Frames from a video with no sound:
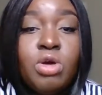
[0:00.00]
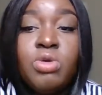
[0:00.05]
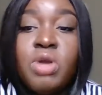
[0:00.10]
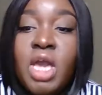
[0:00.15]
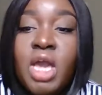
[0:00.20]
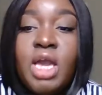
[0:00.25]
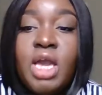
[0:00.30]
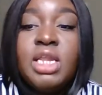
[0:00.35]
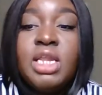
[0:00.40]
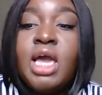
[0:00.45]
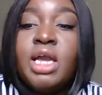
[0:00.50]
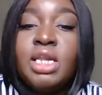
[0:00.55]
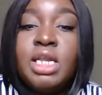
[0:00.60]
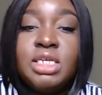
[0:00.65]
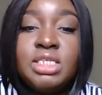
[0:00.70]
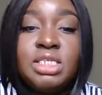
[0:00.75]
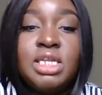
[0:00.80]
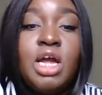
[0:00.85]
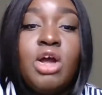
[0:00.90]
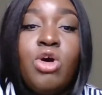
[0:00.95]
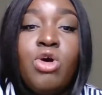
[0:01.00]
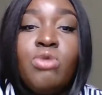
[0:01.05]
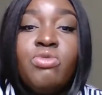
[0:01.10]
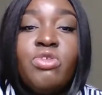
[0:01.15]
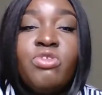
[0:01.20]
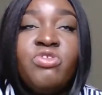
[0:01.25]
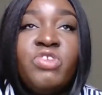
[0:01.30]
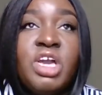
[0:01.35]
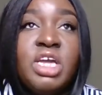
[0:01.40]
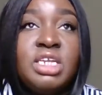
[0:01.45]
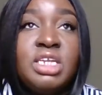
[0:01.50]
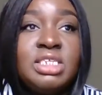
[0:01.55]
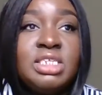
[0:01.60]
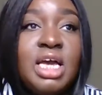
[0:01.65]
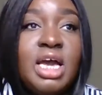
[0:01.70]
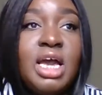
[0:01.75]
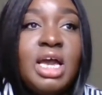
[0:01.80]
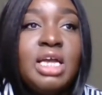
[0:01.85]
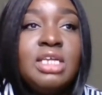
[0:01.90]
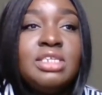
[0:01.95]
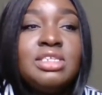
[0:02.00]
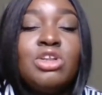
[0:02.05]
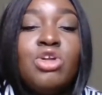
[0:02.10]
Okay, like, let's not over fantasize